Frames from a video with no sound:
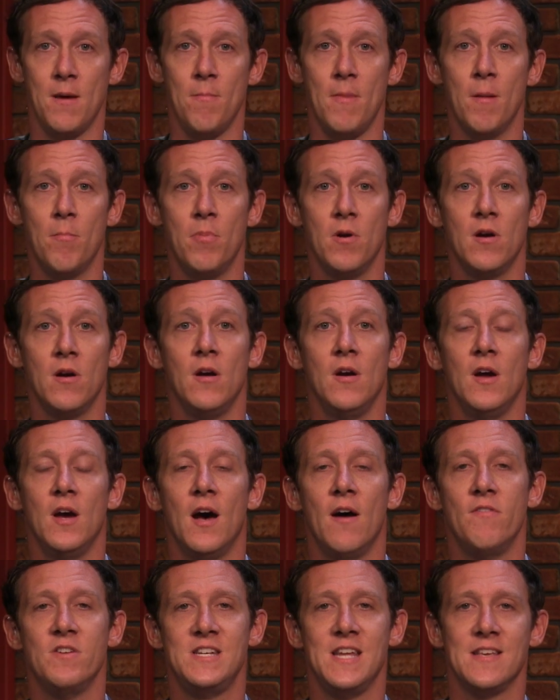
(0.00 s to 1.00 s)
a member
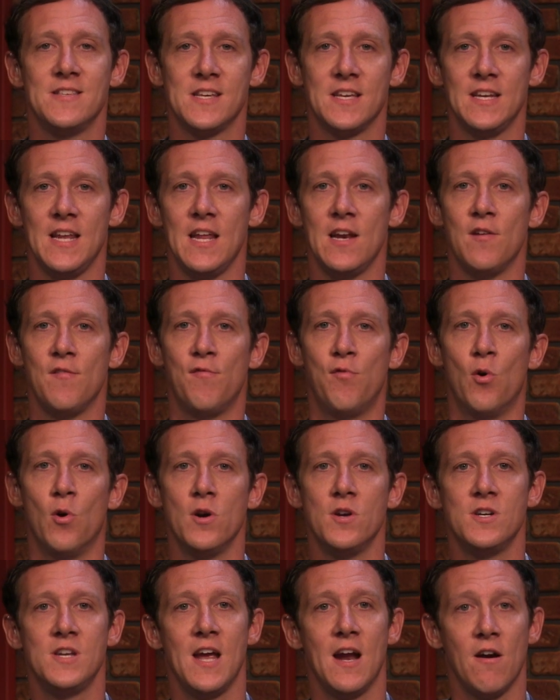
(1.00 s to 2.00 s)
of a designated
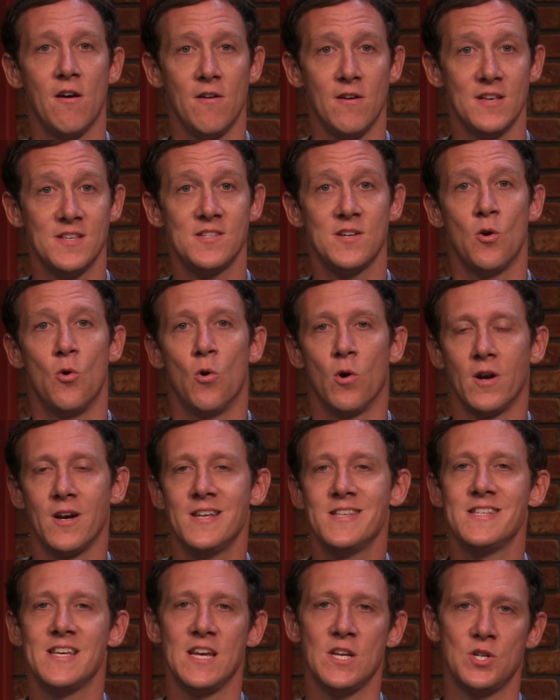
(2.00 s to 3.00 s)
foreign terrorist
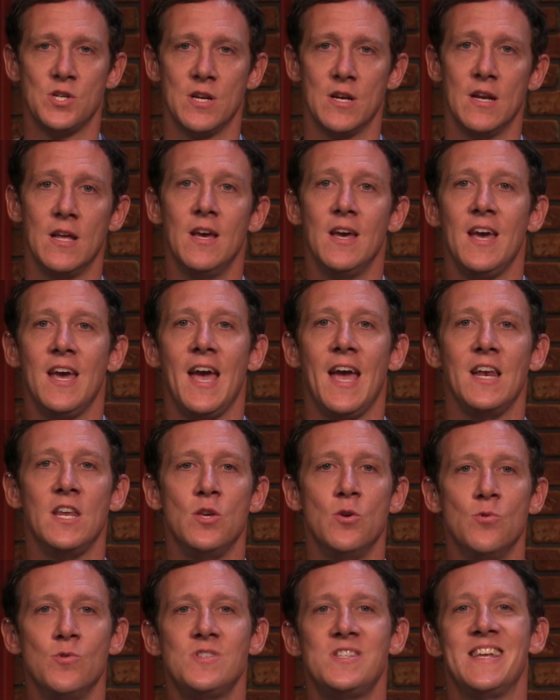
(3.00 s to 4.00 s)
organization and
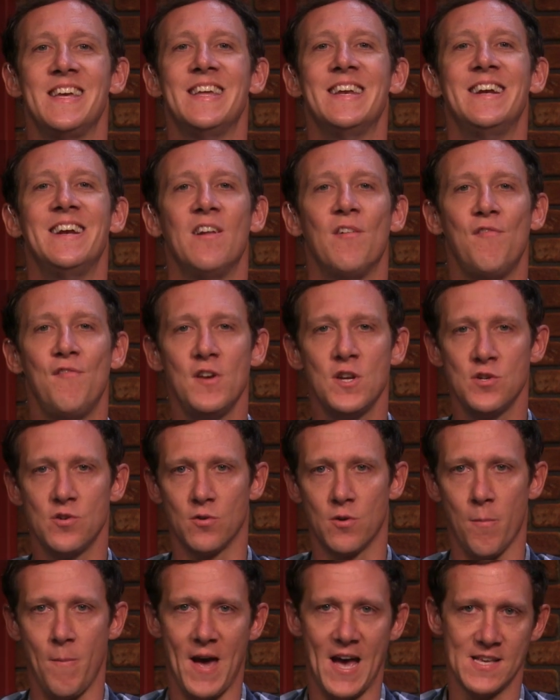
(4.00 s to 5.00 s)
used in an
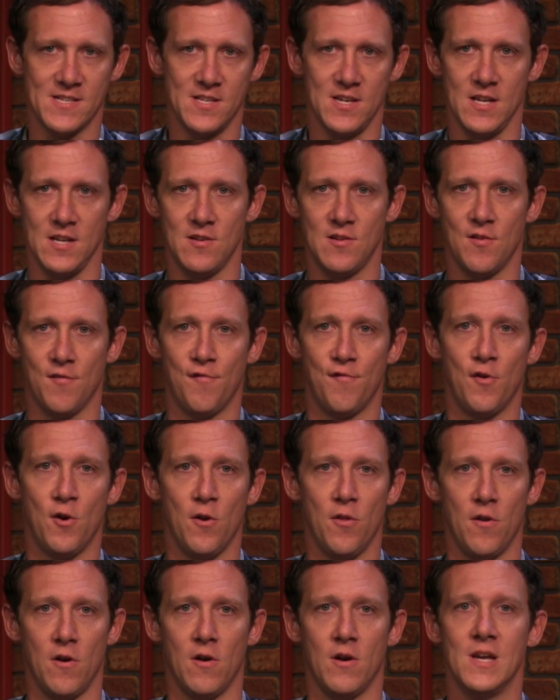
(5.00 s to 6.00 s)
official capacity to
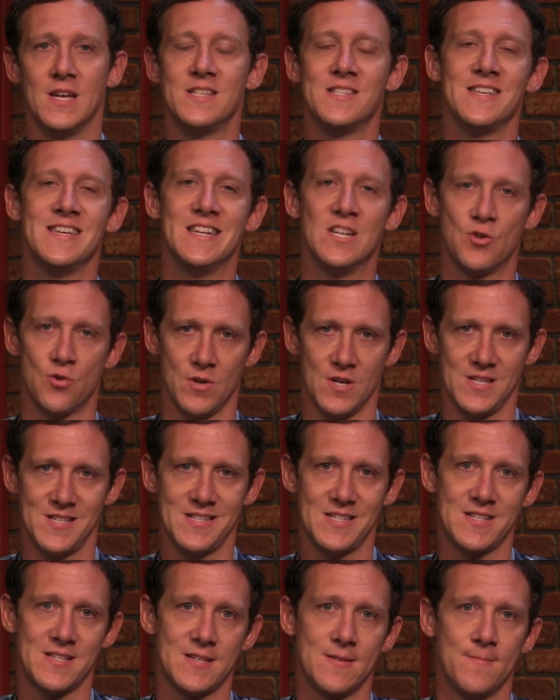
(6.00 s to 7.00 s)
further its
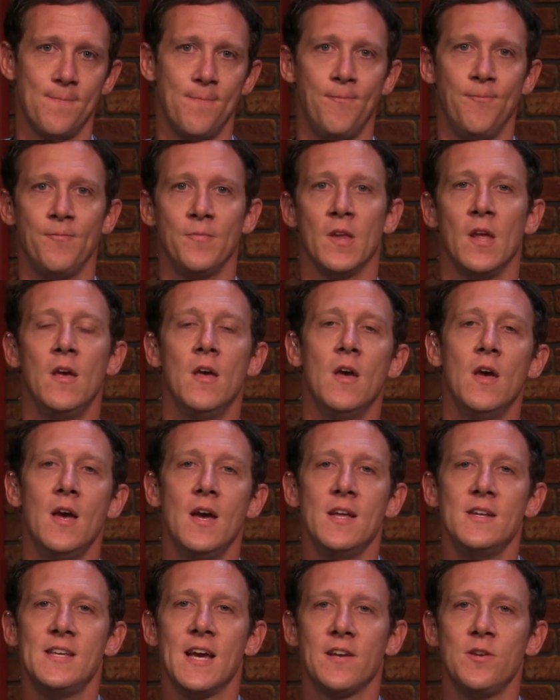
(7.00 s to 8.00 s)
interests.
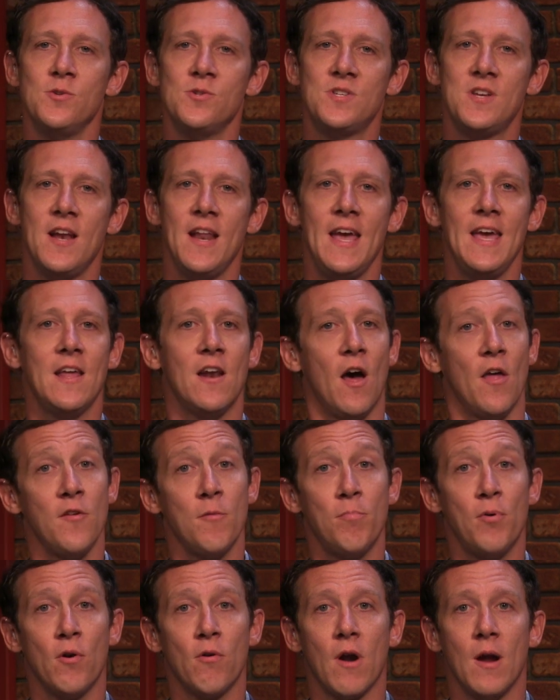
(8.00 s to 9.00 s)
Tech News Today and other
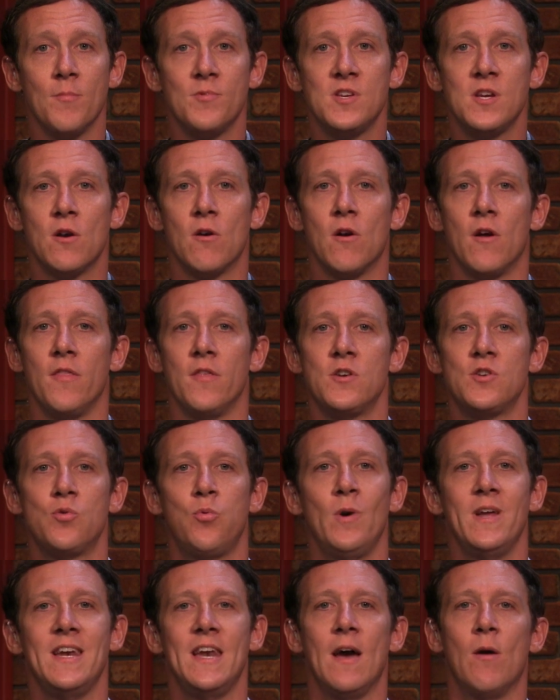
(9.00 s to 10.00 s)
programs here on the
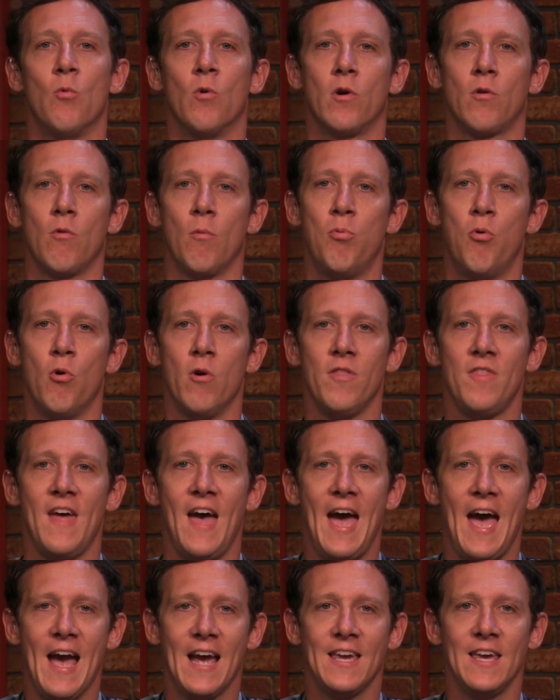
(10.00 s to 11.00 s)
TWIT network reported the
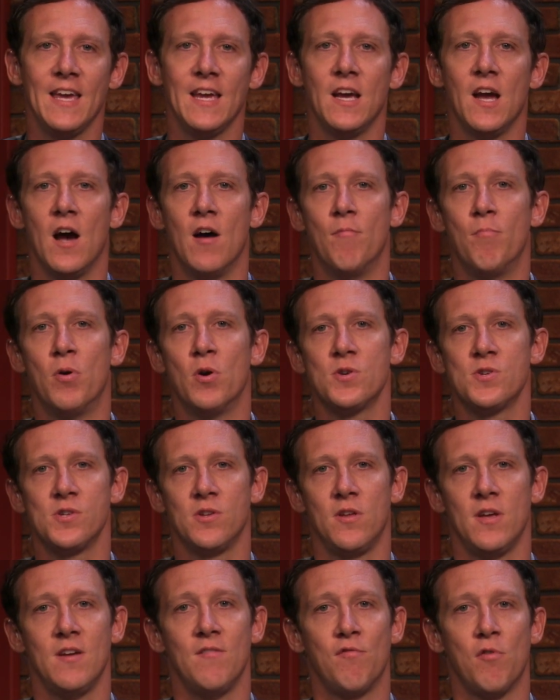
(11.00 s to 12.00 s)
hacking of
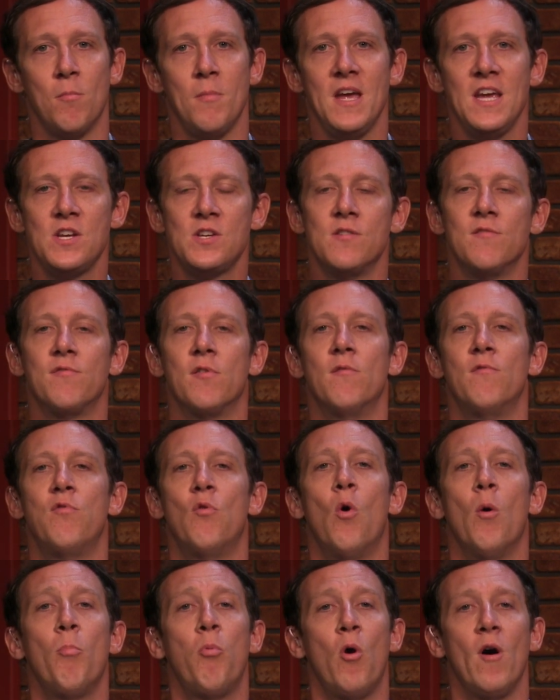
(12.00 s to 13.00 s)
personal information from
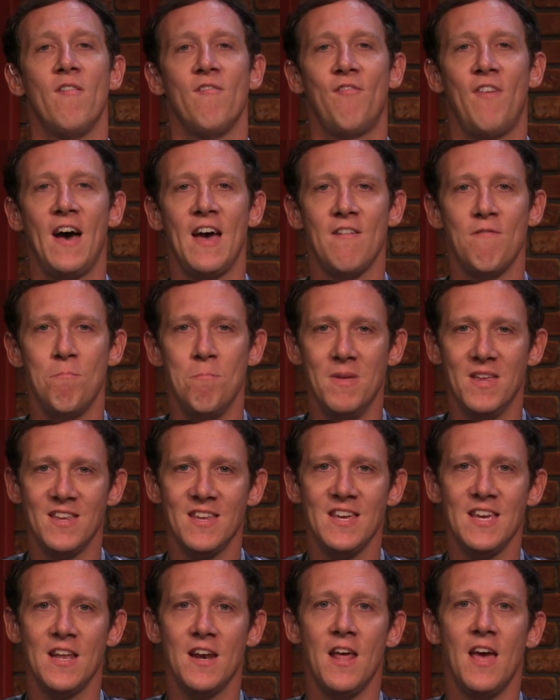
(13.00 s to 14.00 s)
4.5
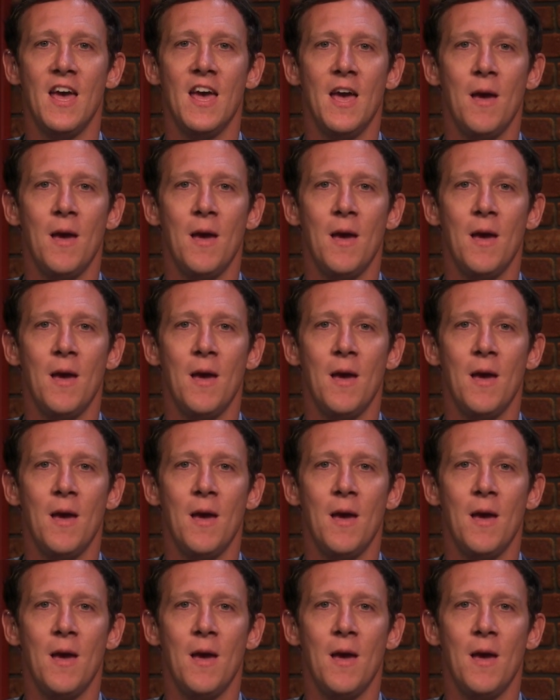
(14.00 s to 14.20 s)
million